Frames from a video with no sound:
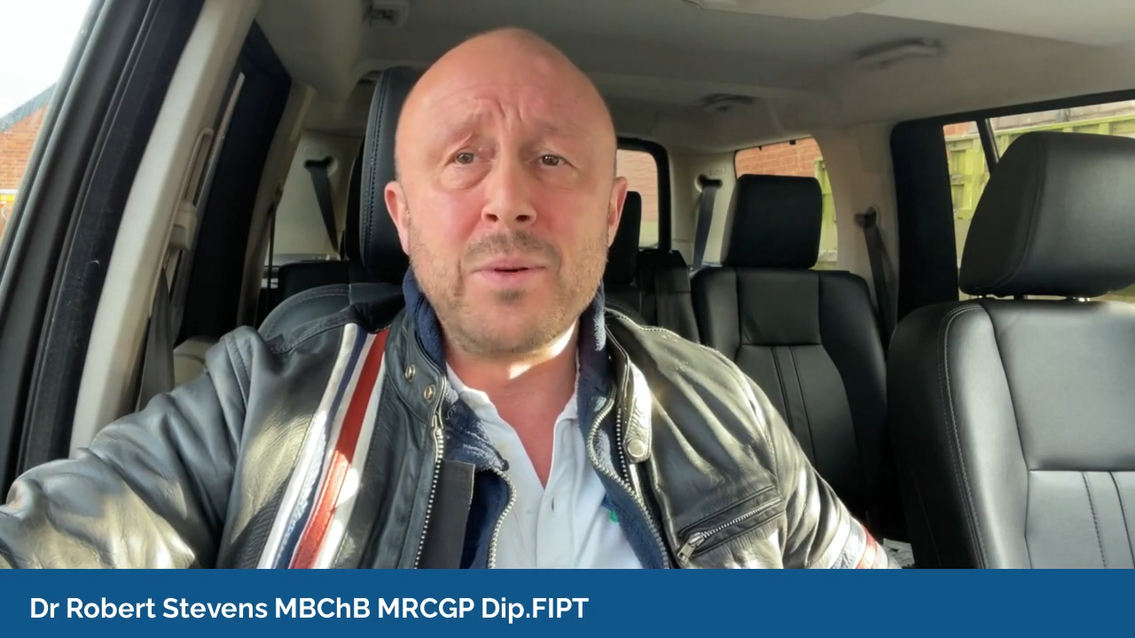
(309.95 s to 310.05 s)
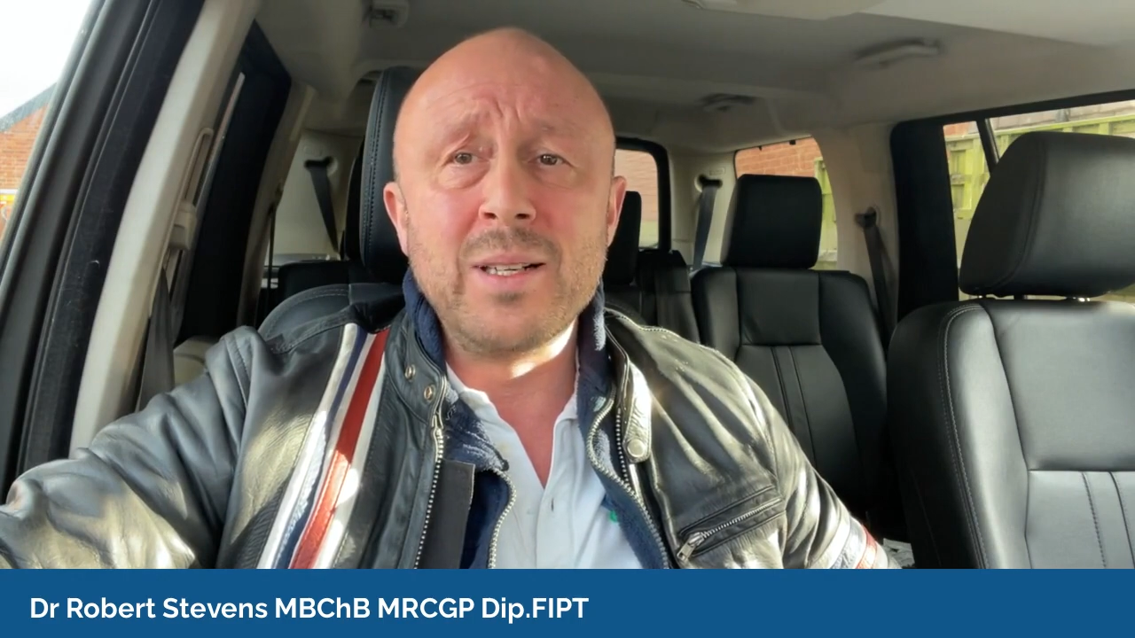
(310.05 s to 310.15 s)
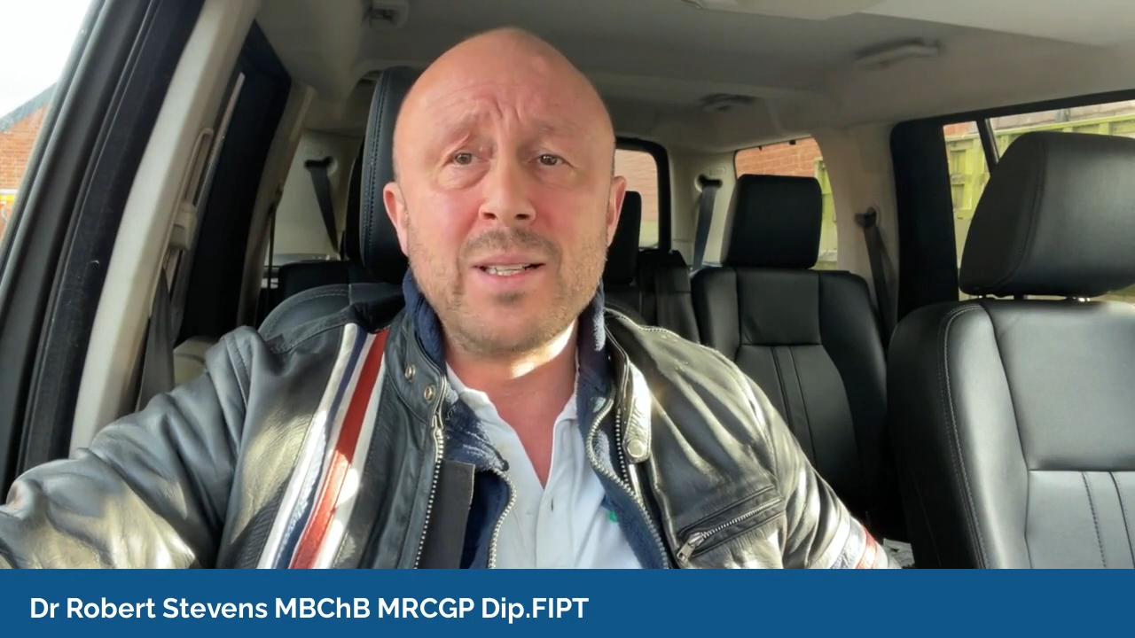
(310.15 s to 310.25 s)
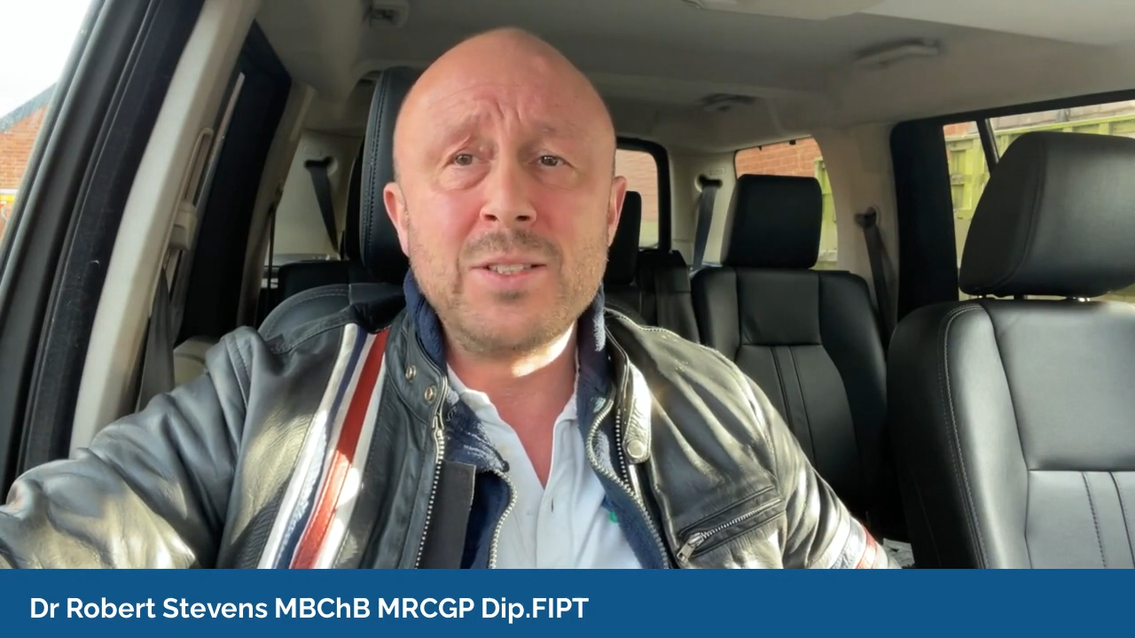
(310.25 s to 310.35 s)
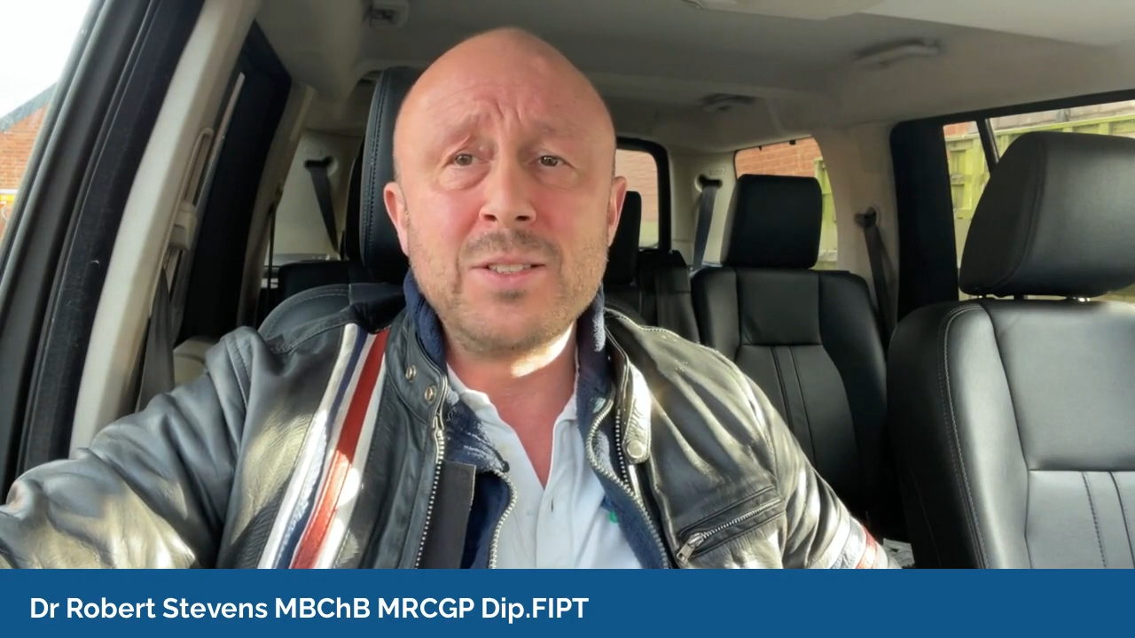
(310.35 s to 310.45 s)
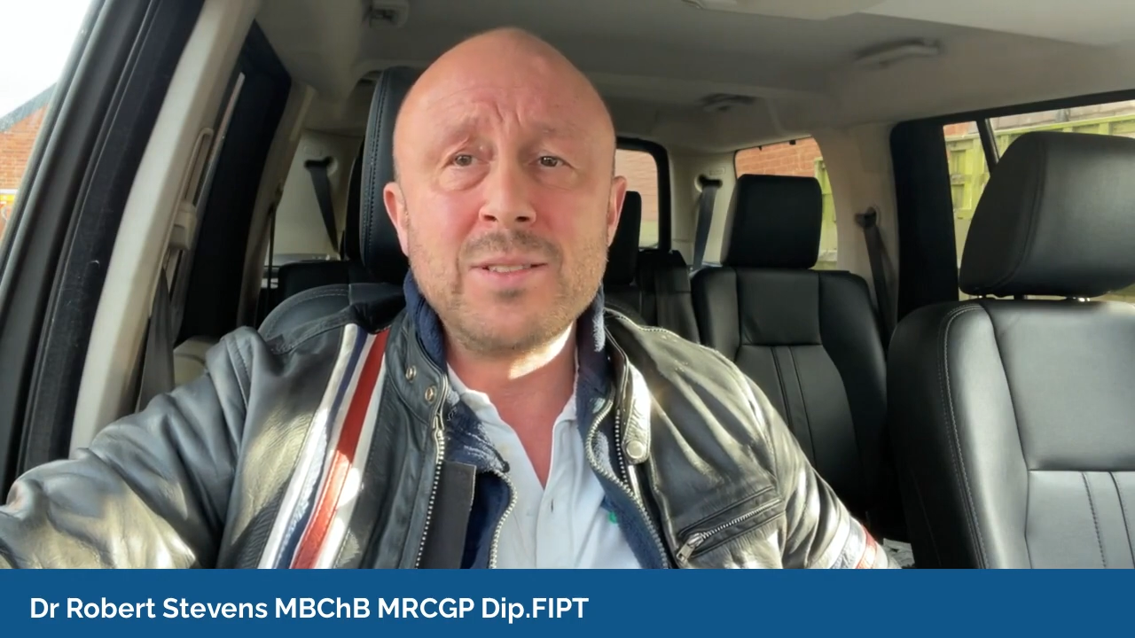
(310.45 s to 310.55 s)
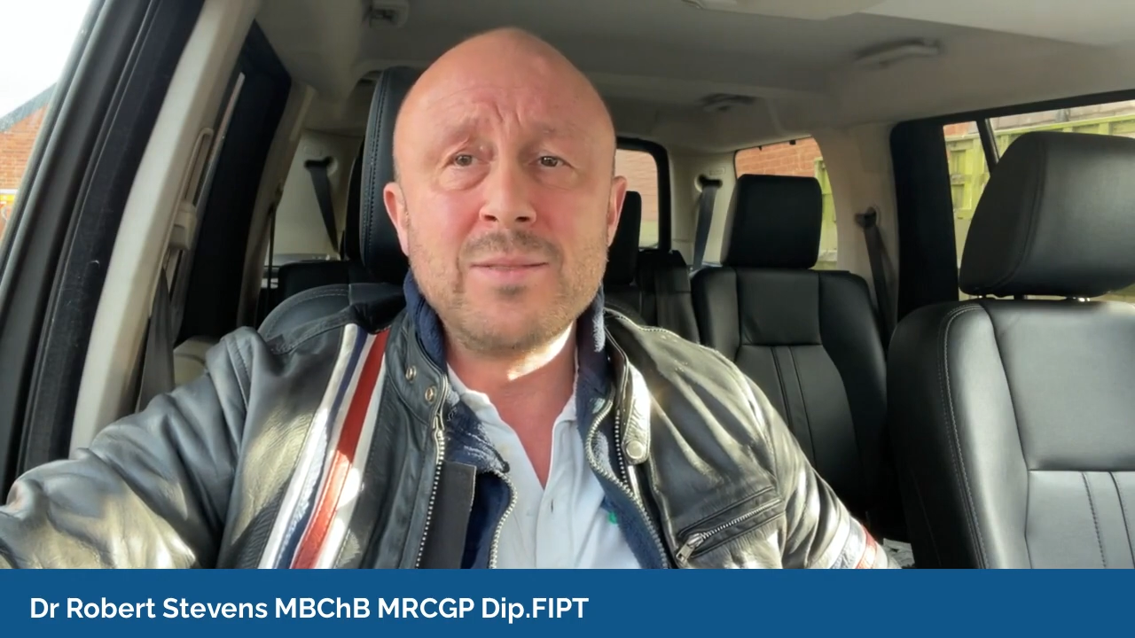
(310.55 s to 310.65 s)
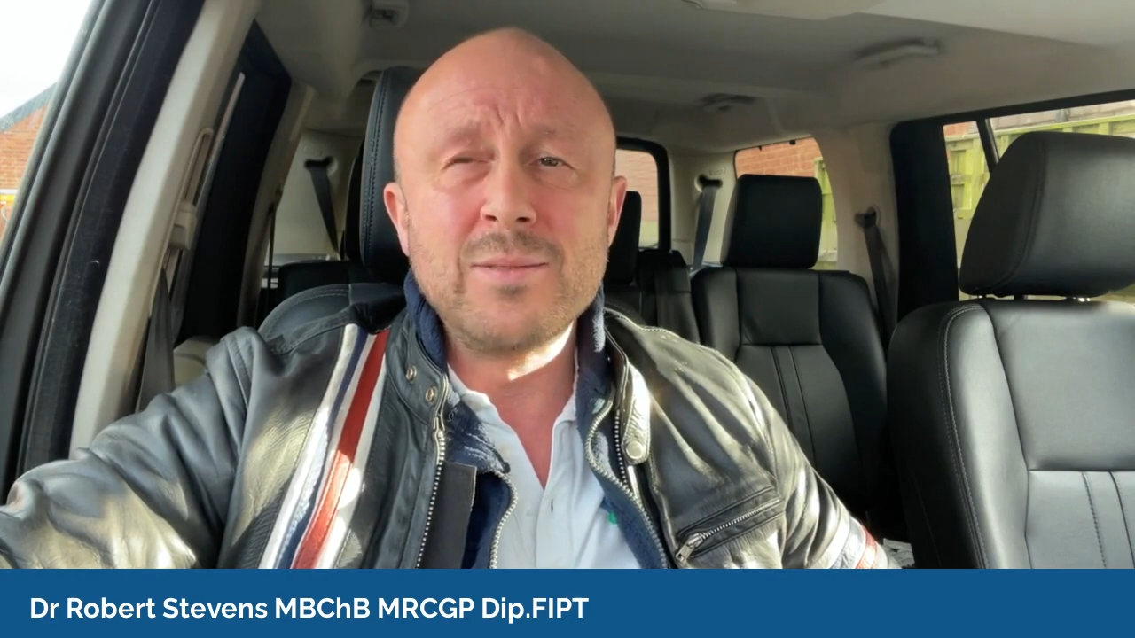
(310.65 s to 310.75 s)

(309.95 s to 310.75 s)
English.